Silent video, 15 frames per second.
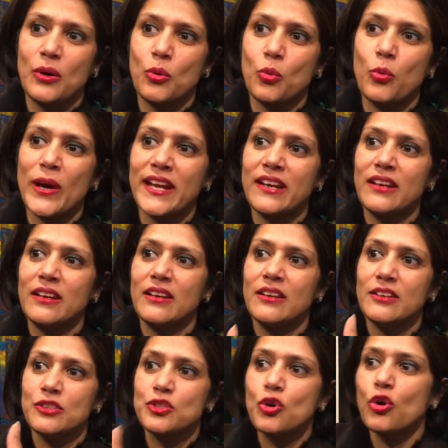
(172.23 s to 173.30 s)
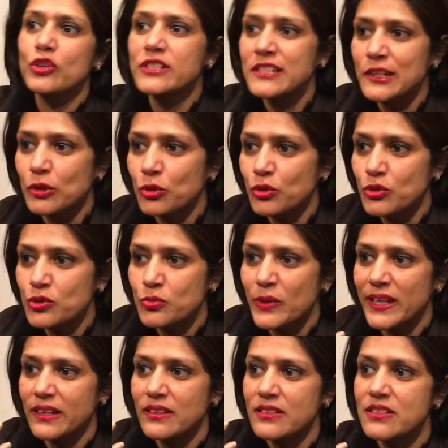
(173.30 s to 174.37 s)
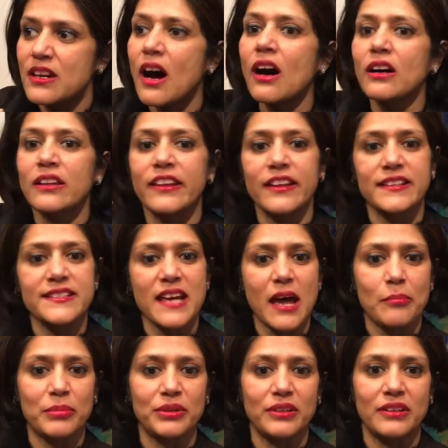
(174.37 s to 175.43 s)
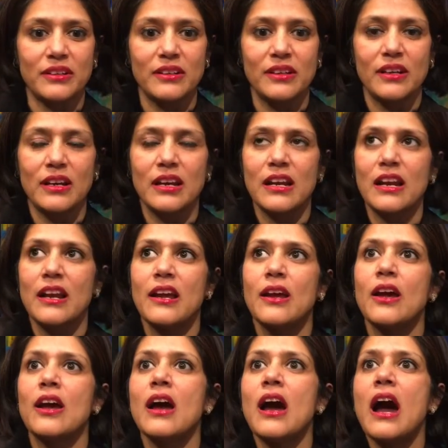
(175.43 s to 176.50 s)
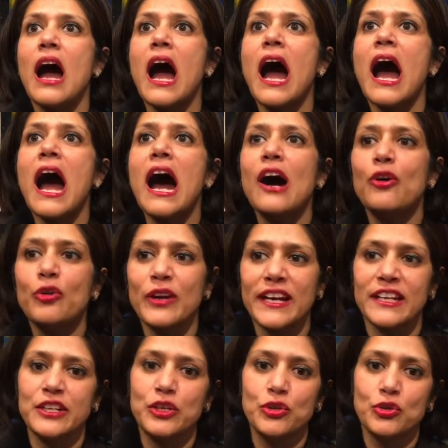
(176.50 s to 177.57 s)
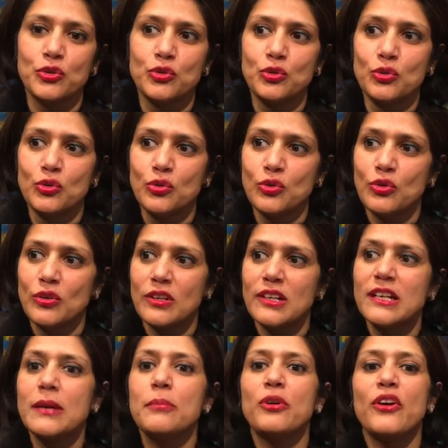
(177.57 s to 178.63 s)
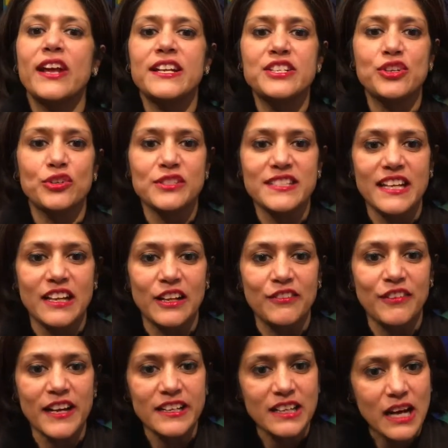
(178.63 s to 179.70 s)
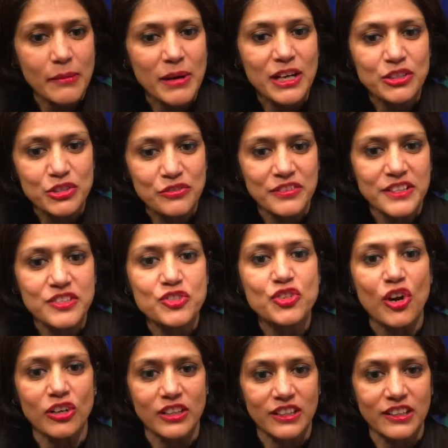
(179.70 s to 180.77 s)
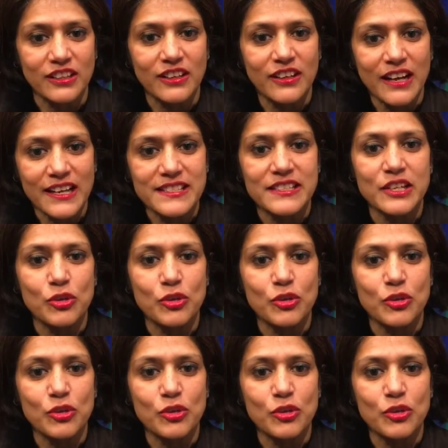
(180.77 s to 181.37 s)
When doors close, when dark things happen, how can you liberate yourself and come out of it stronger as